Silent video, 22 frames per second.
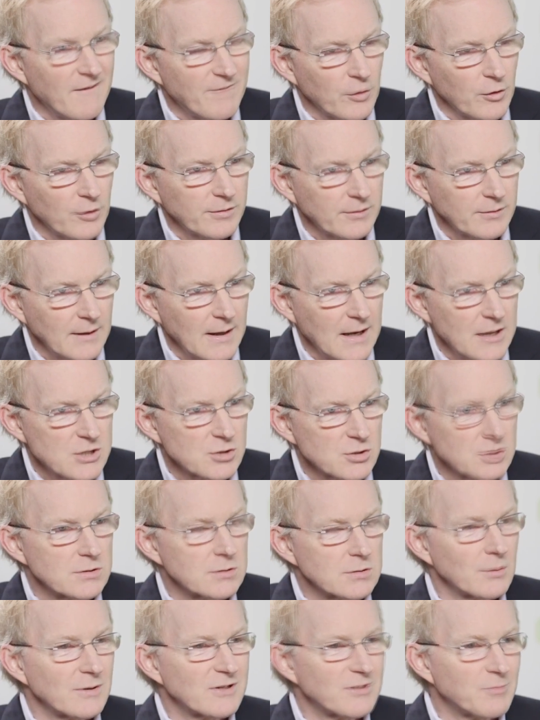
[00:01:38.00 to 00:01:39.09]
First Nation.
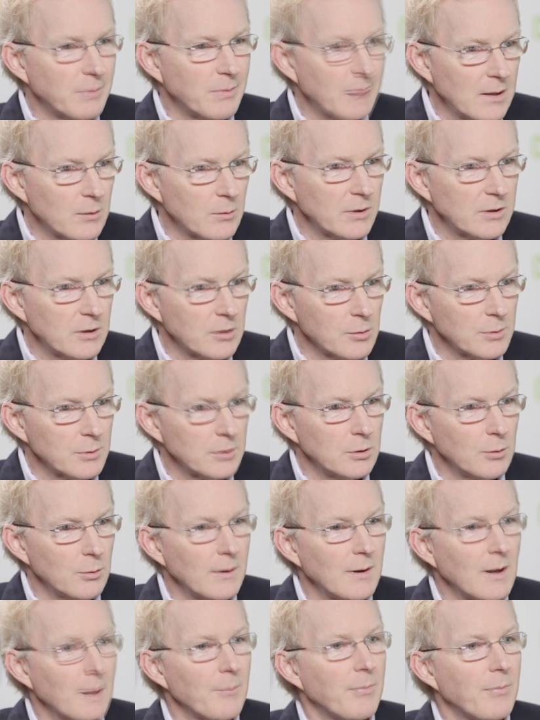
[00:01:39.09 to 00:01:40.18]
So explain what you were
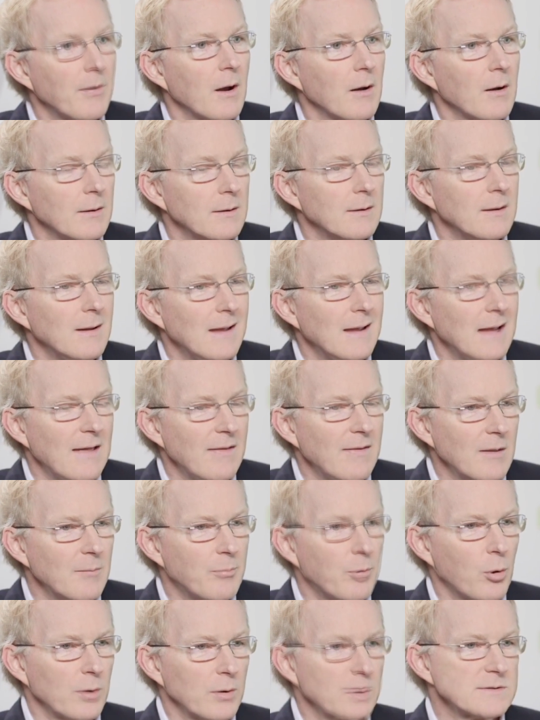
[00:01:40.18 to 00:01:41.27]
doing up there and the
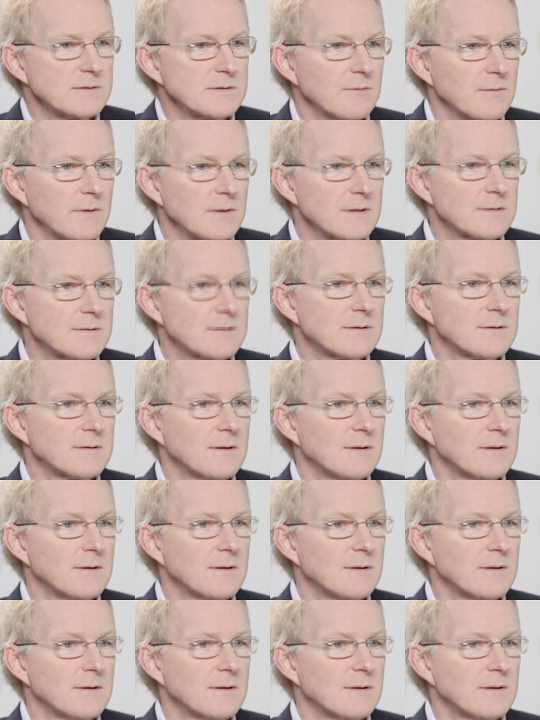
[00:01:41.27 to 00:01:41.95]
importance of this.